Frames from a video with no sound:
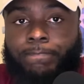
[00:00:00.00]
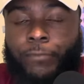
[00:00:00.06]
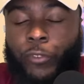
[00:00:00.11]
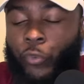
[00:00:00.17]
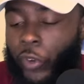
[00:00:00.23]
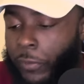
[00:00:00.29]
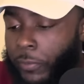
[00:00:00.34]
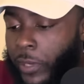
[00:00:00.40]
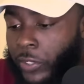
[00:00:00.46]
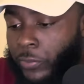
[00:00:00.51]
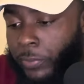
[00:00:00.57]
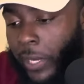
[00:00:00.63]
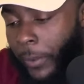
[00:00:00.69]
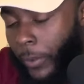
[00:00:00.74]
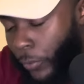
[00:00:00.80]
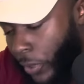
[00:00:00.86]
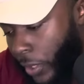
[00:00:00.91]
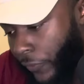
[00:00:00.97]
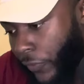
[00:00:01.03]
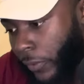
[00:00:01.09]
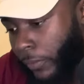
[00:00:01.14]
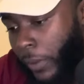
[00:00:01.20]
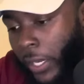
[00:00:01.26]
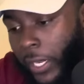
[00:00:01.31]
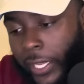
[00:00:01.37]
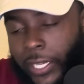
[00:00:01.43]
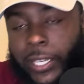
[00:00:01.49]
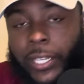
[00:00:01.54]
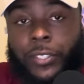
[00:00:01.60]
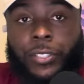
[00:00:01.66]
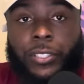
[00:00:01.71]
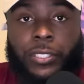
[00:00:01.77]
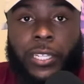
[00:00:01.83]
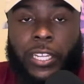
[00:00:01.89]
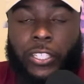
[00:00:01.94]
We must be able to run the football, and he did
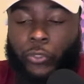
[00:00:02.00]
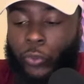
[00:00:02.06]
just that.